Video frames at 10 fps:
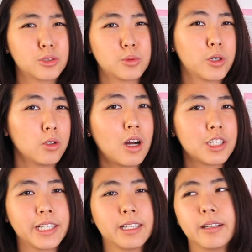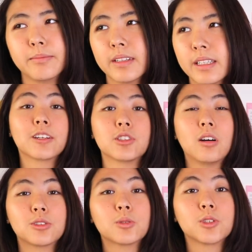Squirrel Watching Club. There's
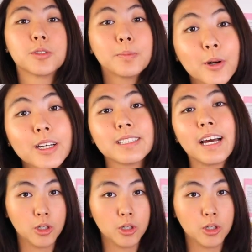also sports.